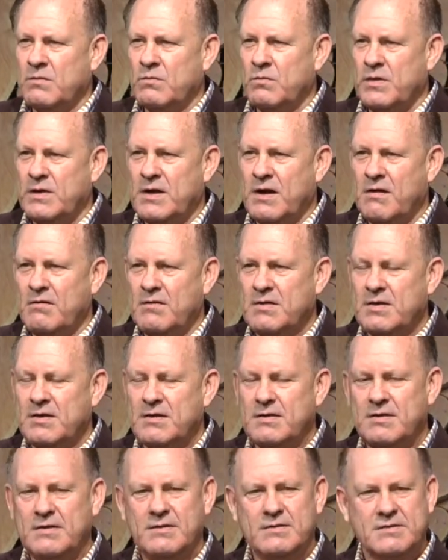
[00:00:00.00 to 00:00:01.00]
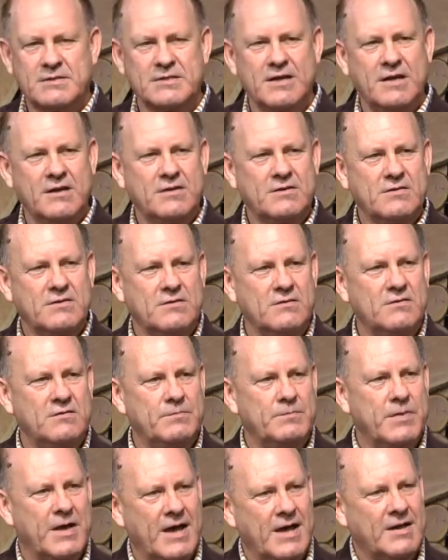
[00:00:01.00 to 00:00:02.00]
We don't seek
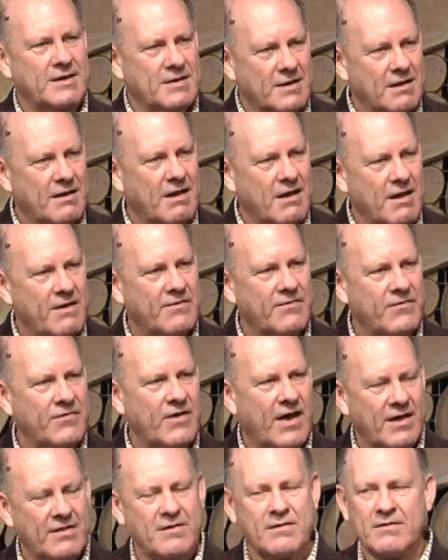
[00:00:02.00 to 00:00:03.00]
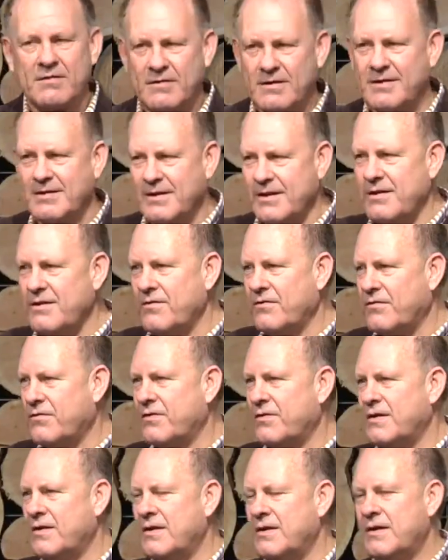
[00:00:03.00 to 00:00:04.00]
to paint life other than it is,